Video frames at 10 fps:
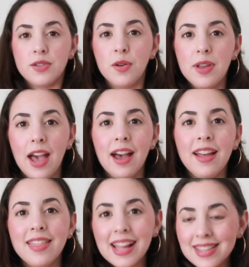So yeah,
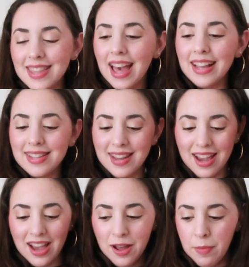that's that.
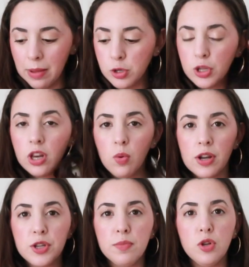I'm just gonna wear
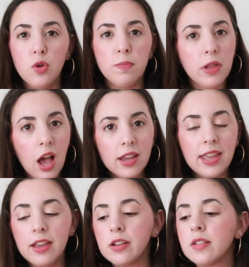some nude block
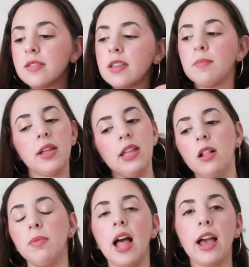heels and my little
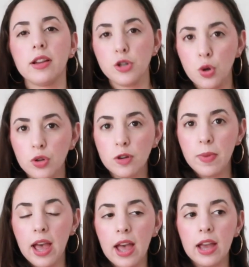black shoulder
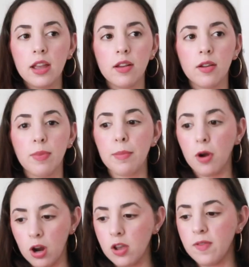bag by
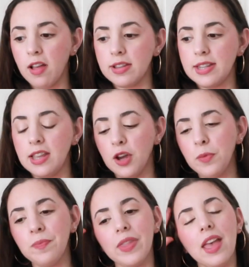Mario
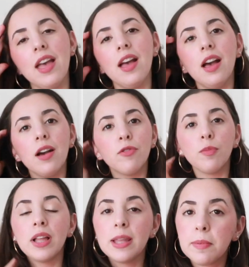Valentino. For
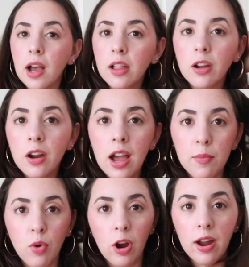my lip color,
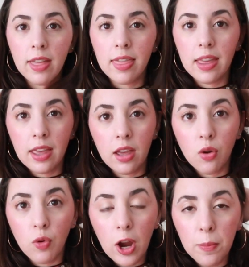I'm wearing the
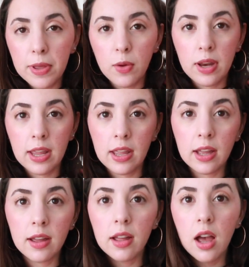Rare
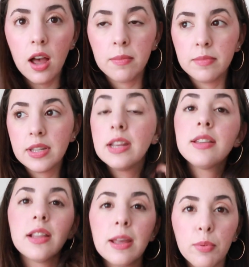Beauty
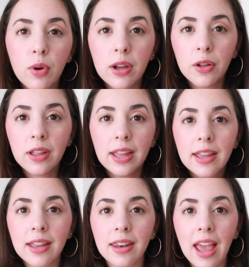tinted lip oil
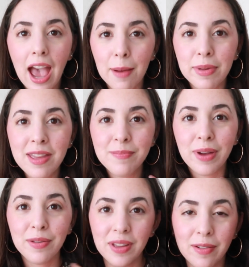in Happy,
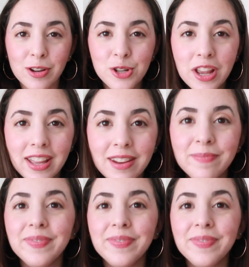my favorite shade.